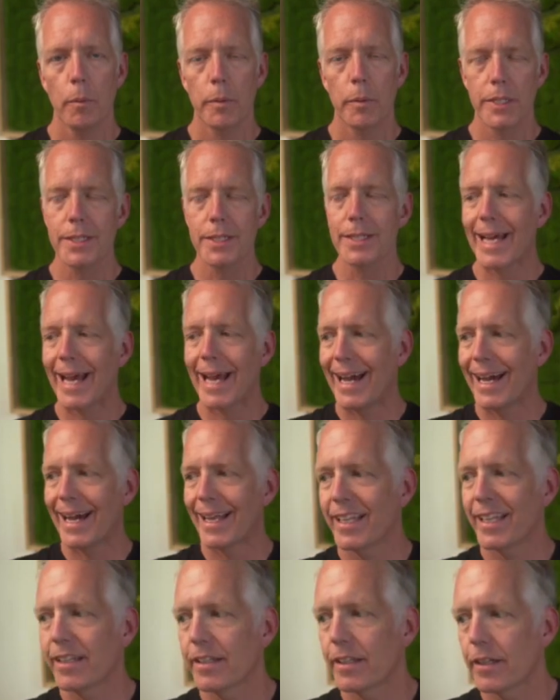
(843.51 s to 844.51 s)
but we're just
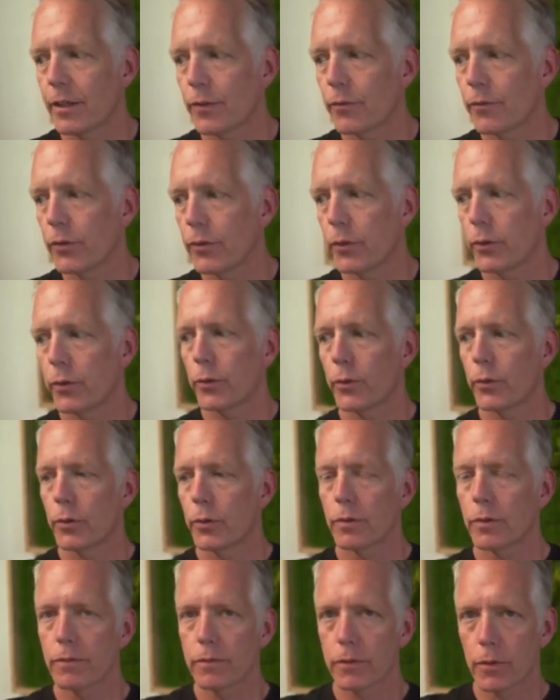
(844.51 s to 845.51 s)
adding a
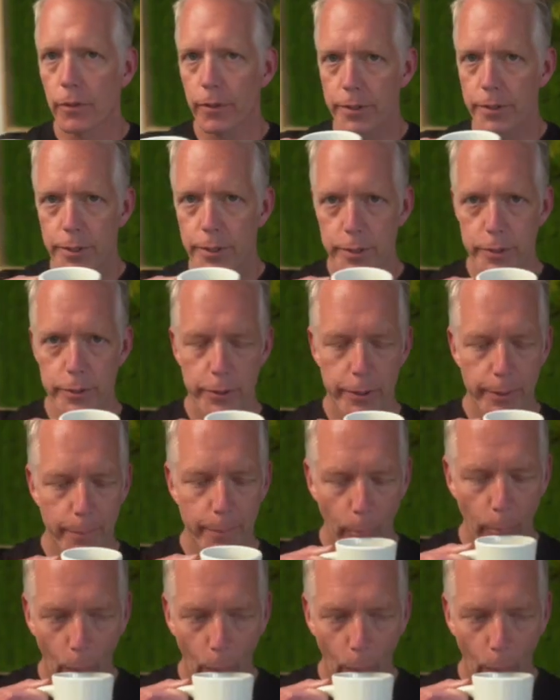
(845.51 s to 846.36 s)
few flourishes to it.